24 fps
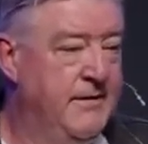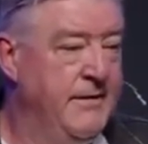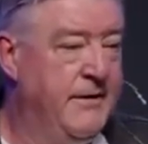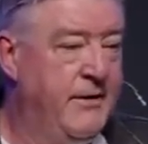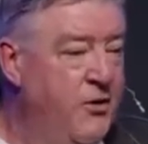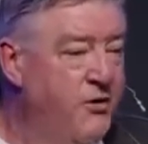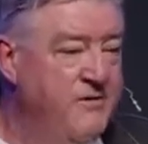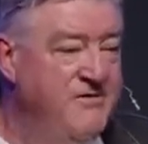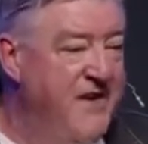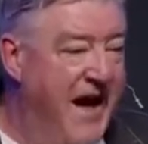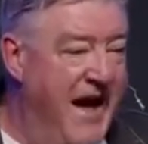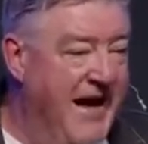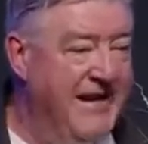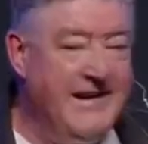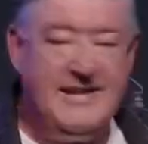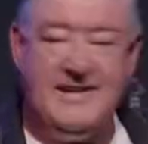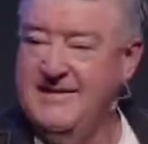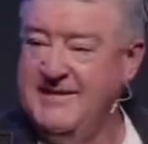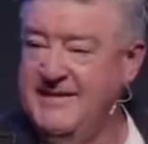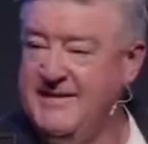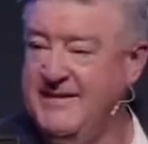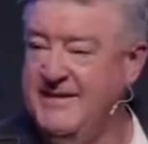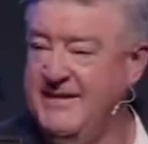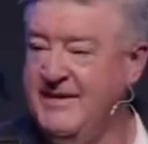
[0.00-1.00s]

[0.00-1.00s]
They couldn't find it.